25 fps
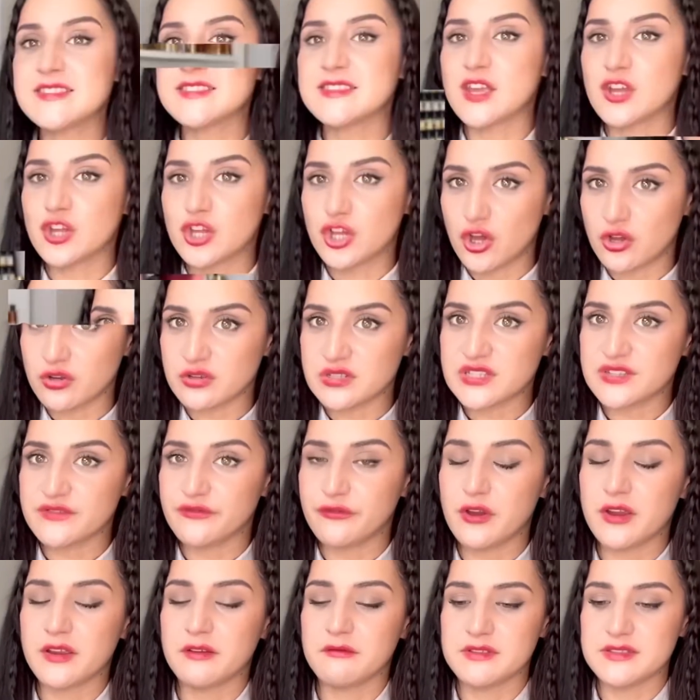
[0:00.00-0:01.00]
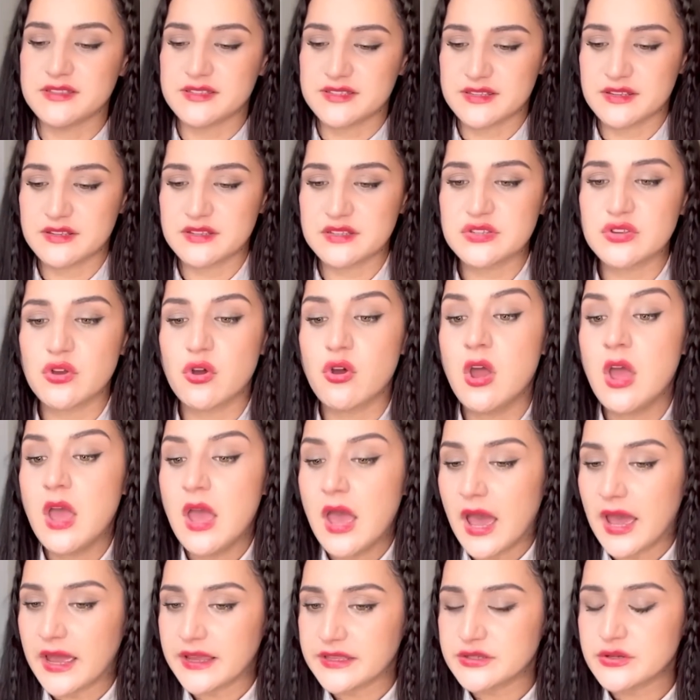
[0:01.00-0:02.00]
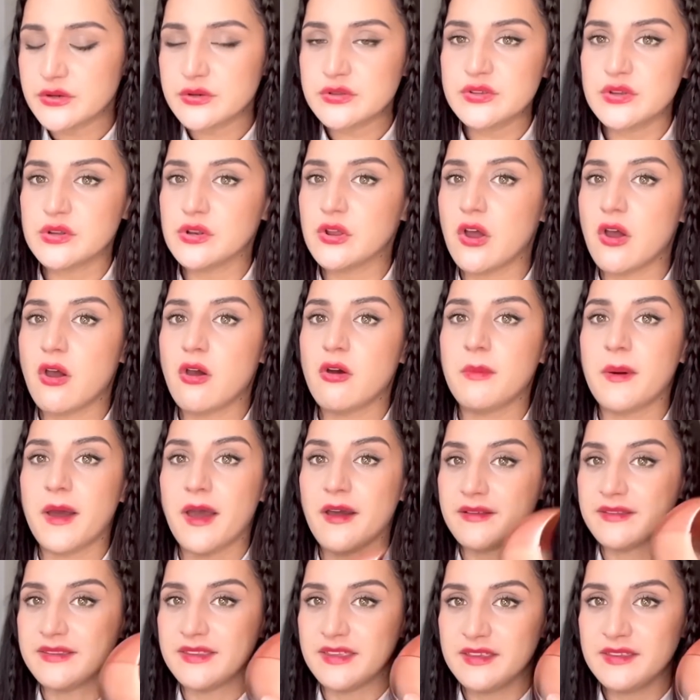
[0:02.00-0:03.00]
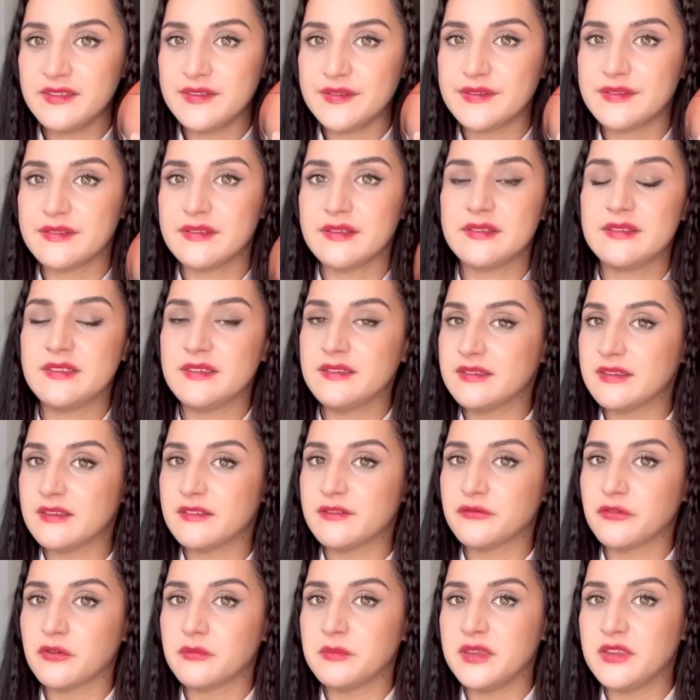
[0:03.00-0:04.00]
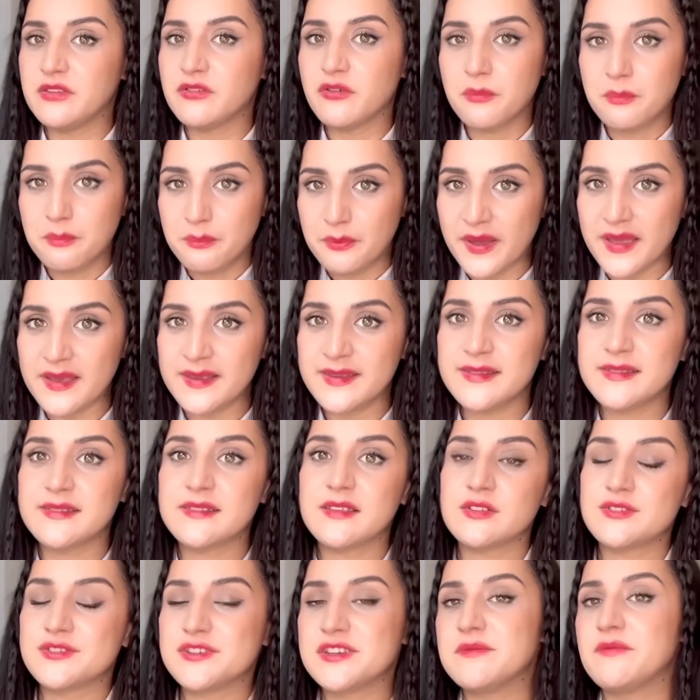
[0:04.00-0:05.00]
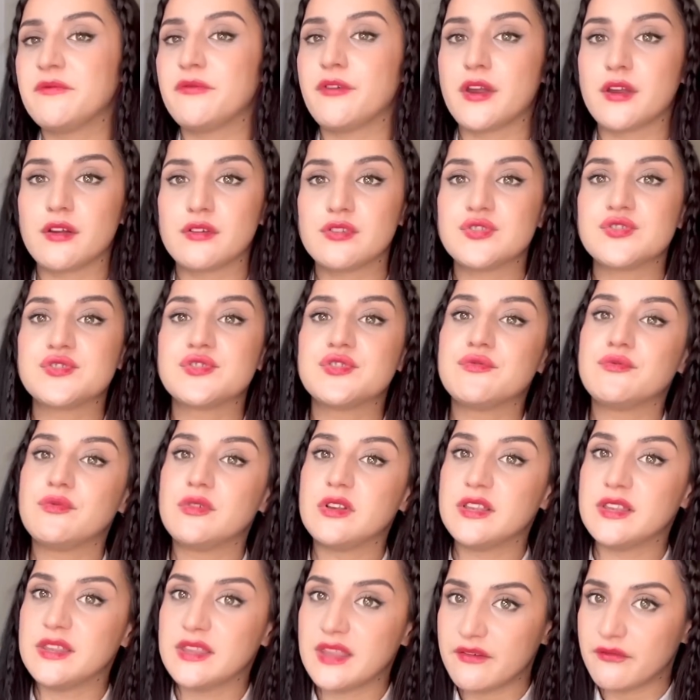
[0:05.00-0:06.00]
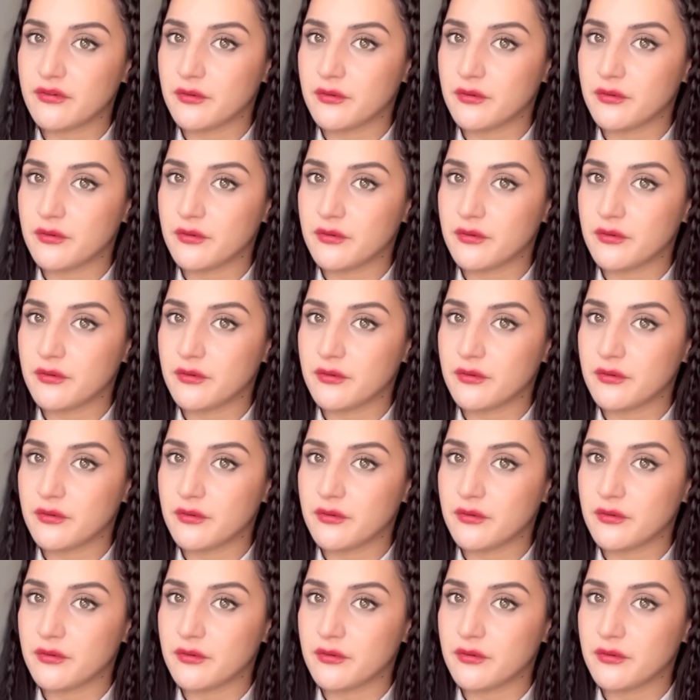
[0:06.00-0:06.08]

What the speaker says: Ghost fragrance. So I talked a lot about this. This is for me the best cheap fragrance you will never